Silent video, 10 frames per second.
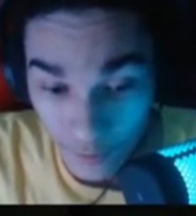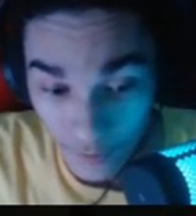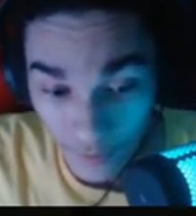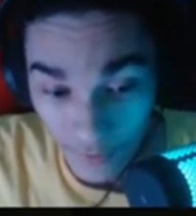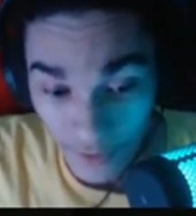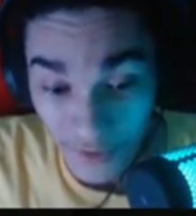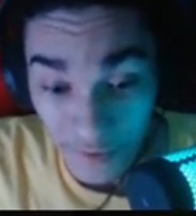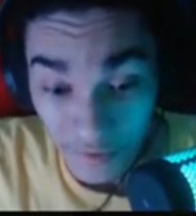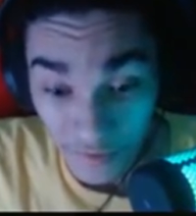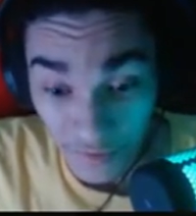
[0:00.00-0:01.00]

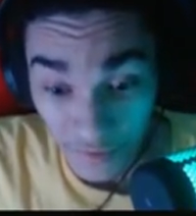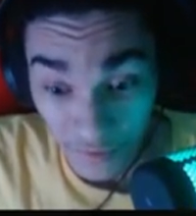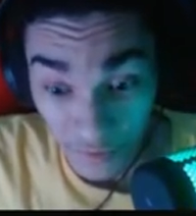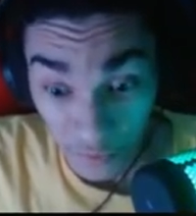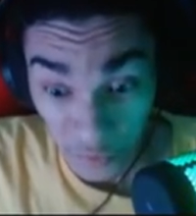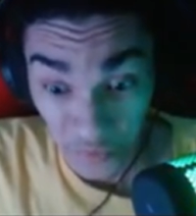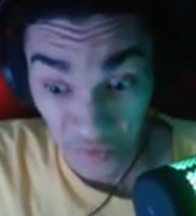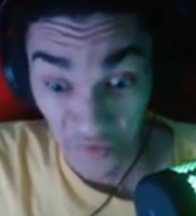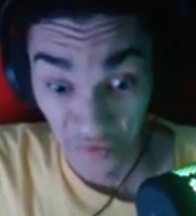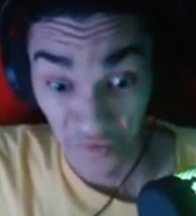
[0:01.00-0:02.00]

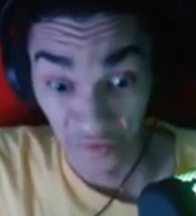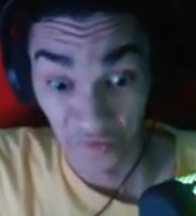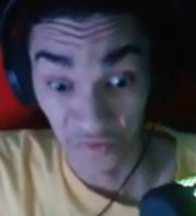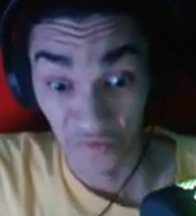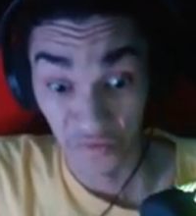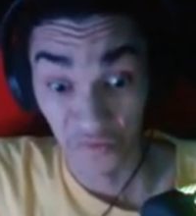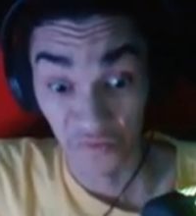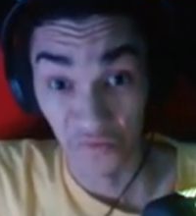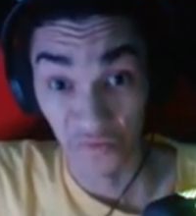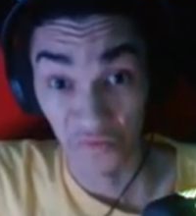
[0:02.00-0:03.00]
(no one is talking)